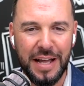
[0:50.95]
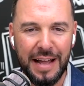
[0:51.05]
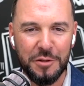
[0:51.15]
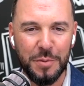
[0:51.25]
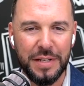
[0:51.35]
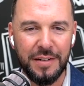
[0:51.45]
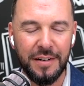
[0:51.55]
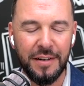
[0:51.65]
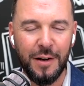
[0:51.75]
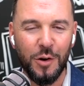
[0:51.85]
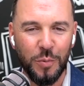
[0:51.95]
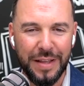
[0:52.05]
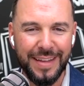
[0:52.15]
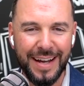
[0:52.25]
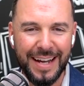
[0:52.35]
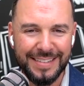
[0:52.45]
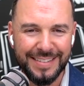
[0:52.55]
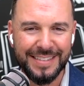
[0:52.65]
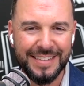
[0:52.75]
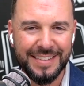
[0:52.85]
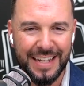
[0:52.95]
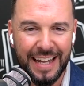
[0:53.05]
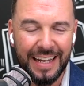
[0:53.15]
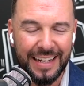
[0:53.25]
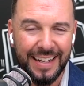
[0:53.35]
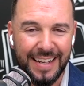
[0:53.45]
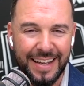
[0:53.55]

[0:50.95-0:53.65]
to have you here with us today.